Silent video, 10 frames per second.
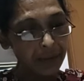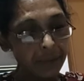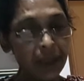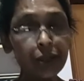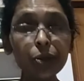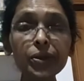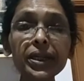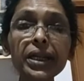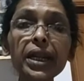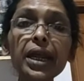
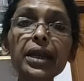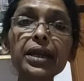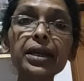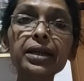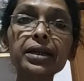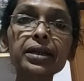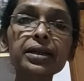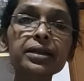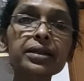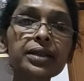Valetudinarian,
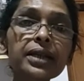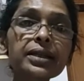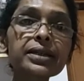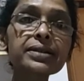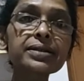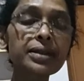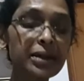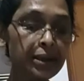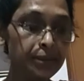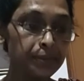that is
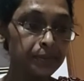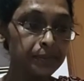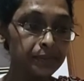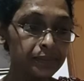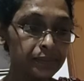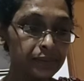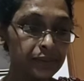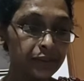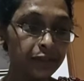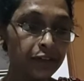the
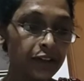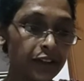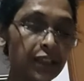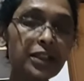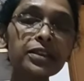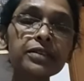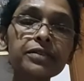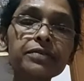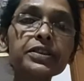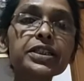word
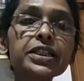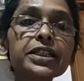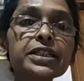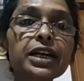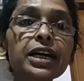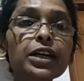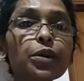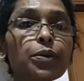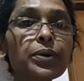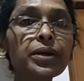which is a
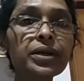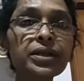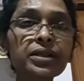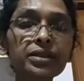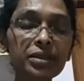new word